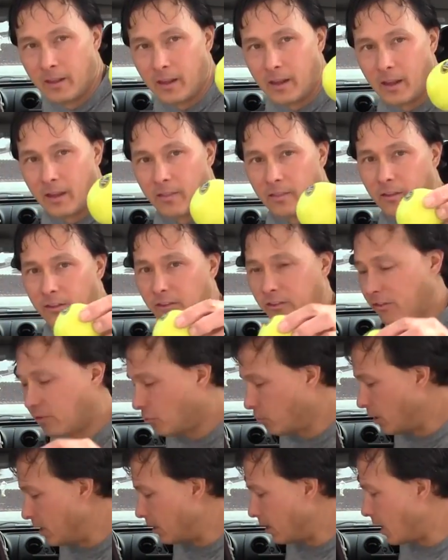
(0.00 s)
And these
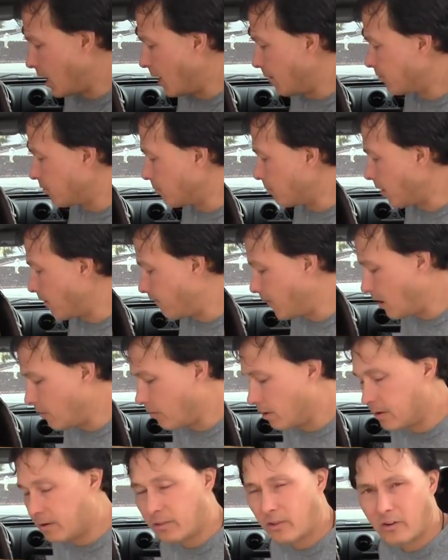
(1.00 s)
sweet limes are my
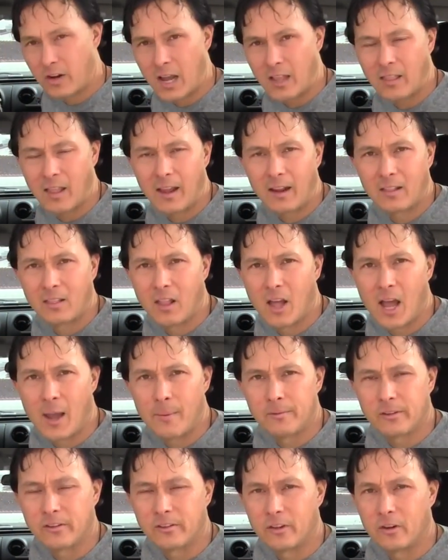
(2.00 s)
favorite. They're not like
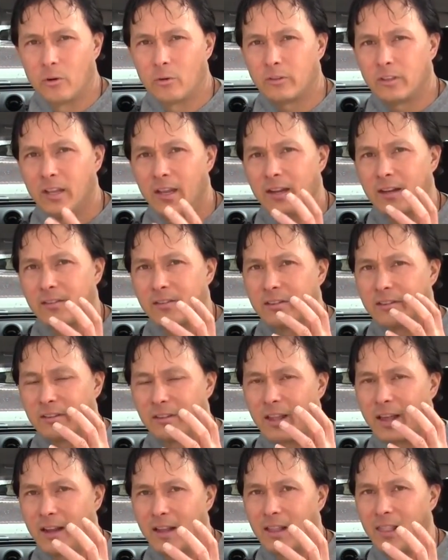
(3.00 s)
limes because they don't take
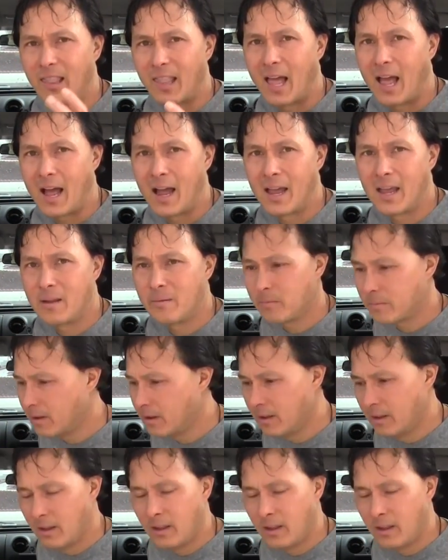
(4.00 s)
like a lime.